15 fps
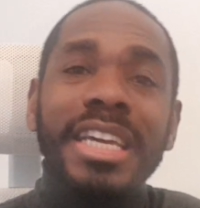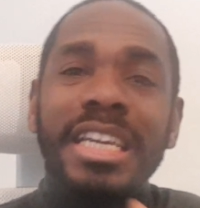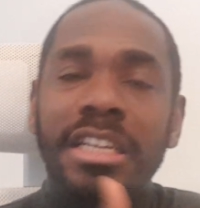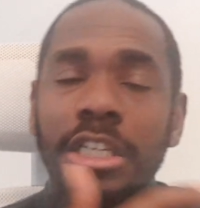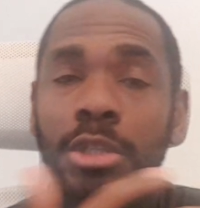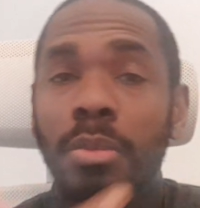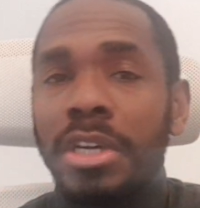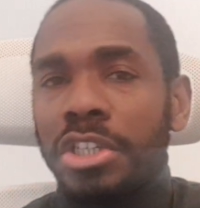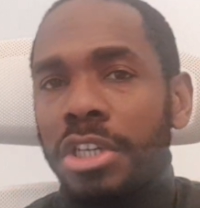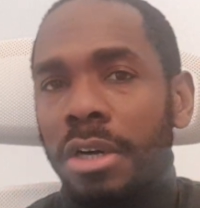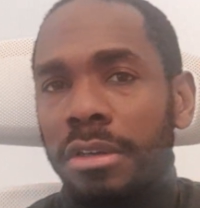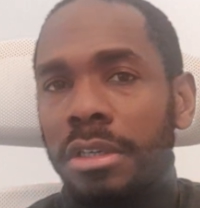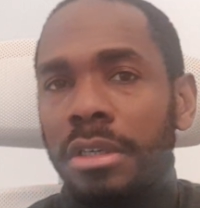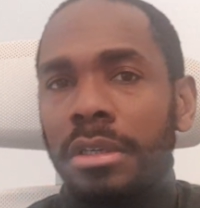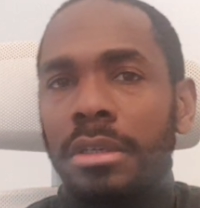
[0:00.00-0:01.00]
either switch
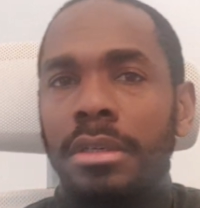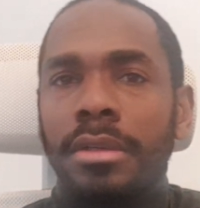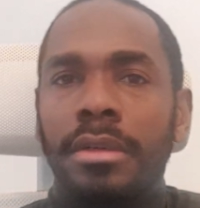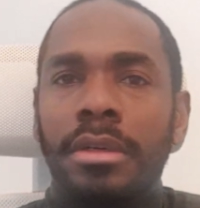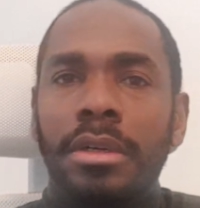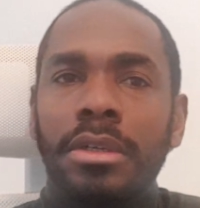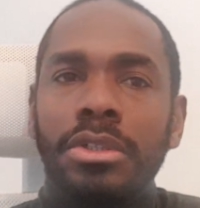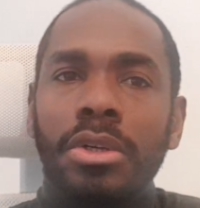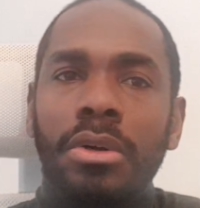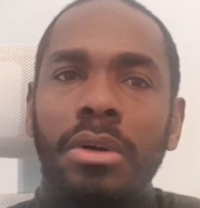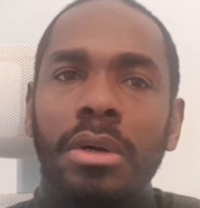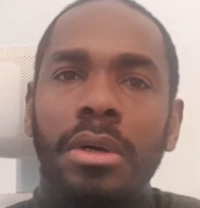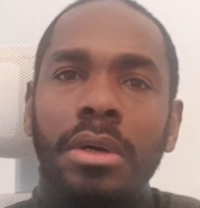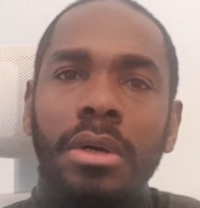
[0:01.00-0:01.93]
on your